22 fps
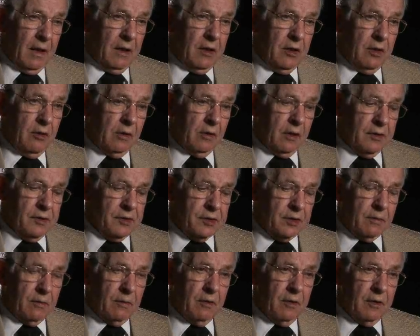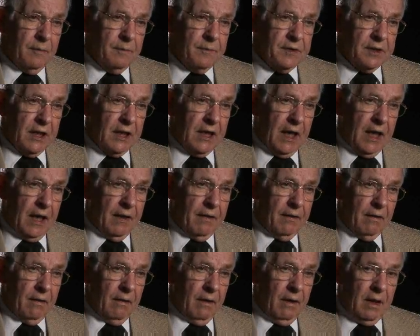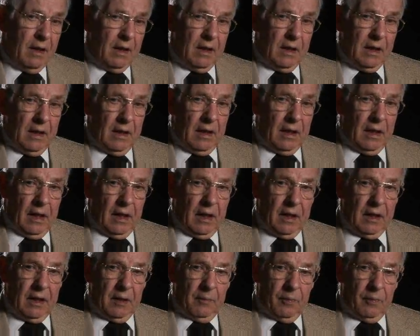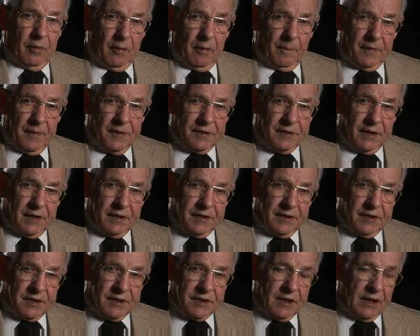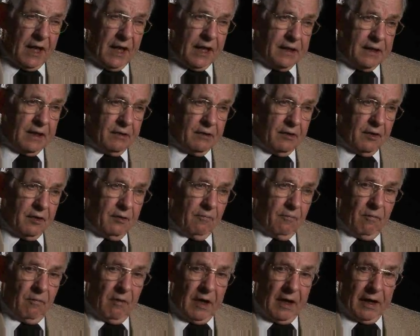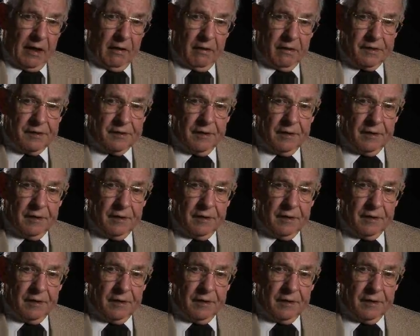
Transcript: You can screw them together, and the purpose is to slide under the wires,